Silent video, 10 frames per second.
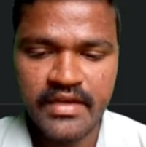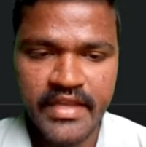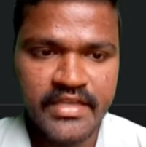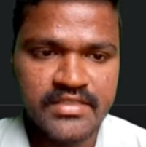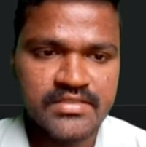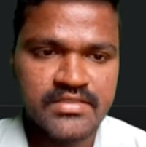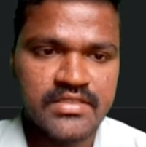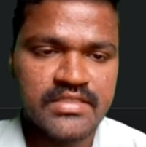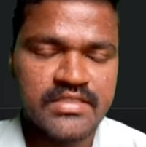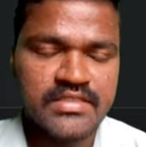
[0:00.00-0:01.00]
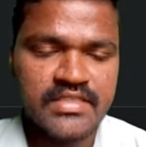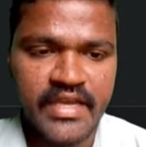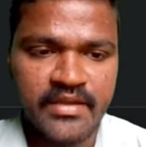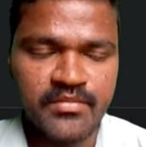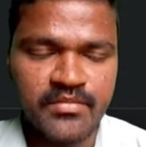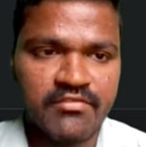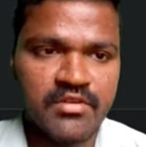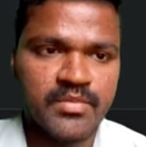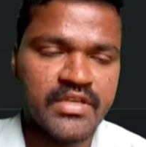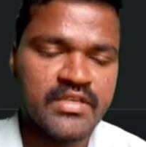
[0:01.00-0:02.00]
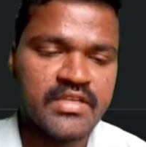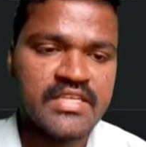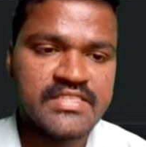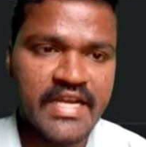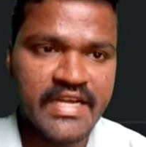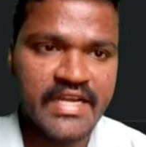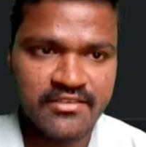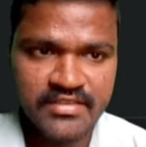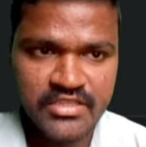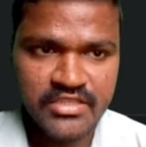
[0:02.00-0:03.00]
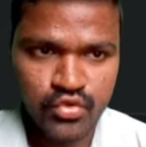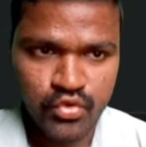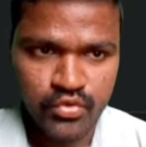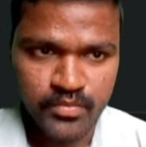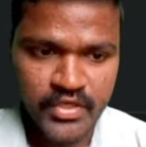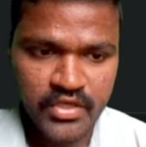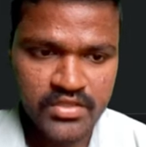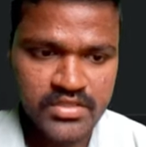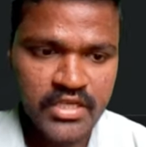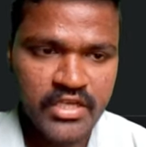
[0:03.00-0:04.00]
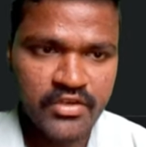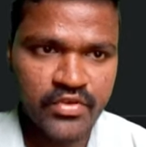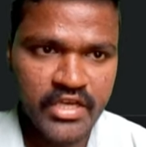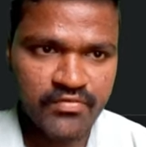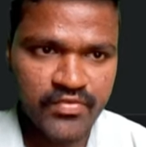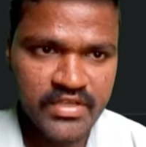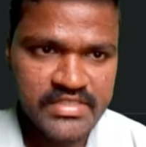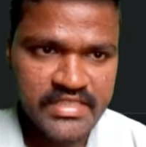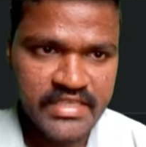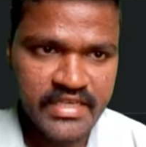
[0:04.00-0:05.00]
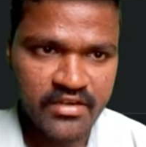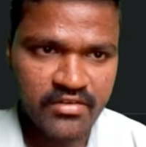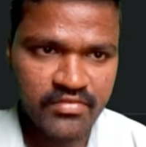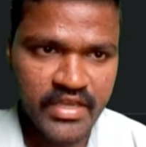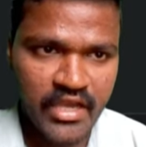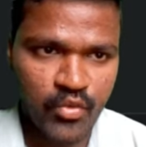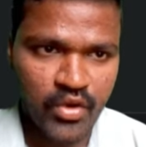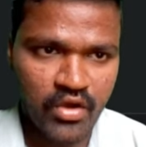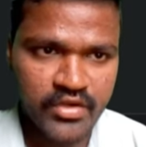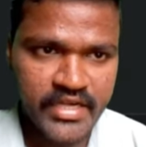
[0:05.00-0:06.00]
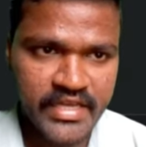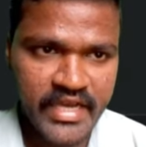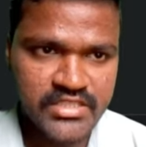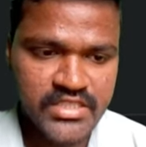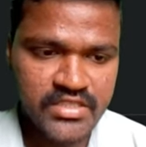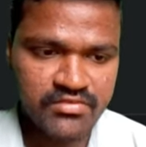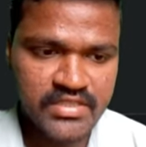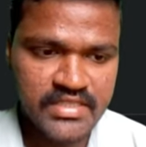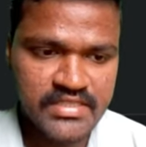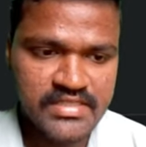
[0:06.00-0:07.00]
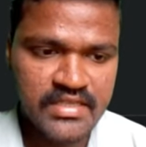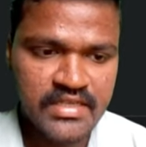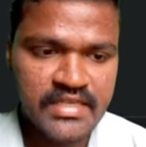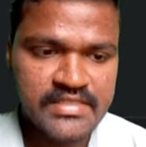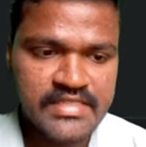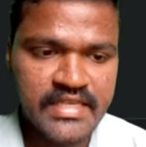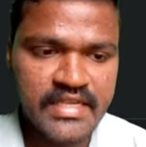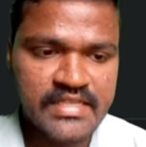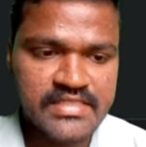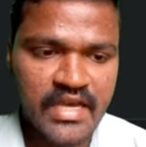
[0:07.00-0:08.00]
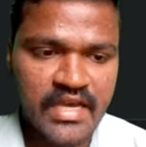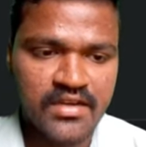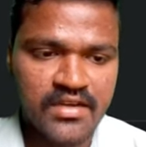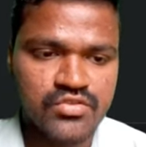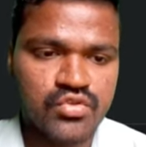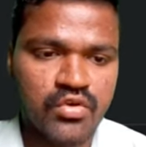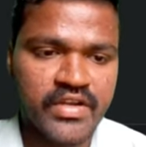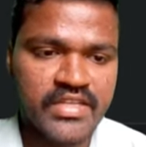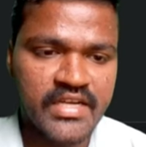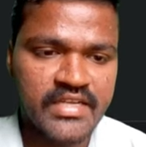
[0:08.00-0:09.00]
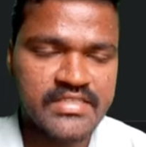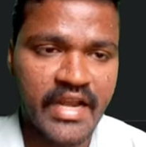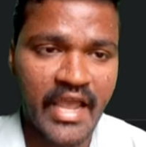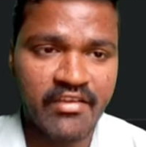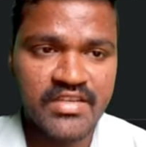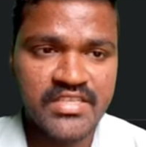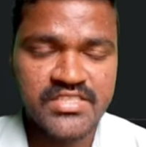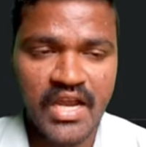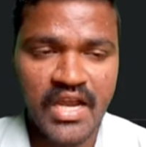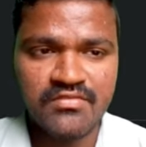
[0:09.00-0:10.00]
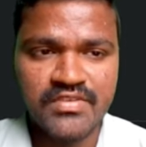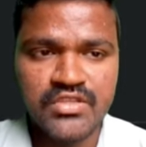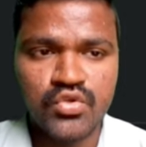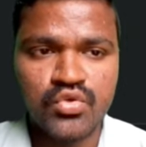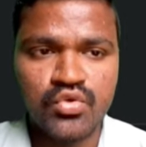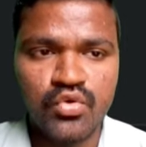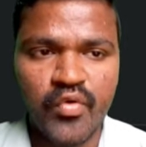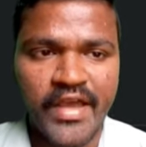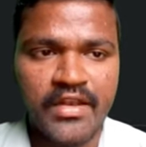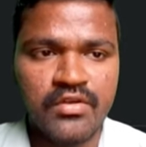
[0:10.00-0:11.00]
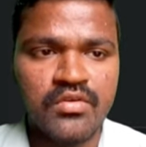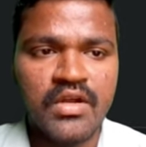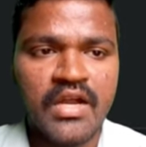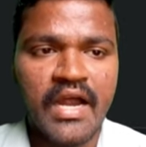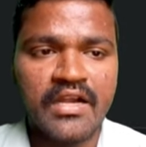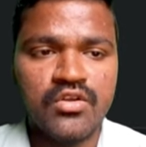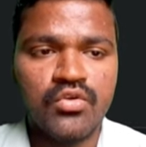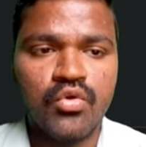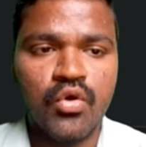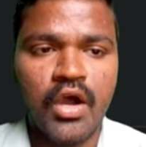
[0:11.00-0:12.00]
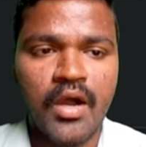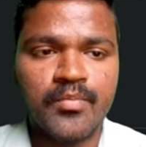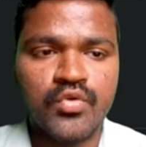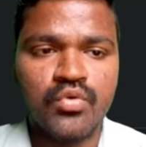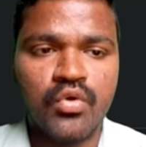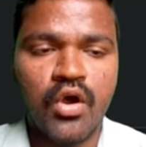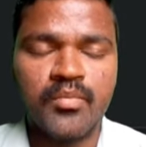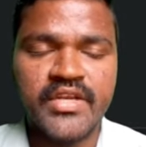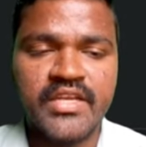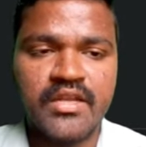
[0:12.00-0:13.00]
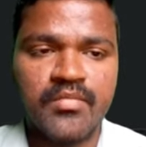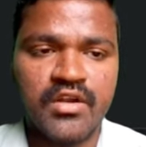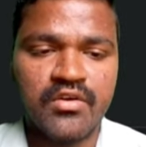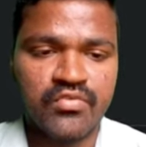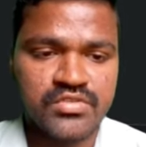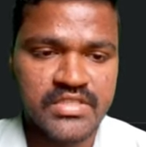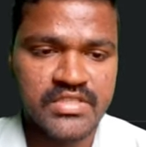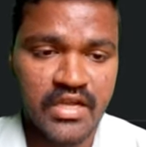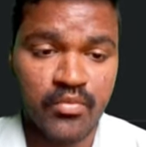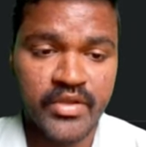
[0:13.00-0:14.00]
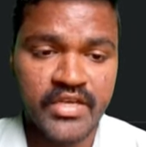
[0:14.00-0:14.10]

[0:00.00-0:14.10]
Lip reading: range. This time I will be starting with 2, because if you carefully see here, we have already achieved this single star. So for that reason, I will start with two value and go up to how many number of rows, how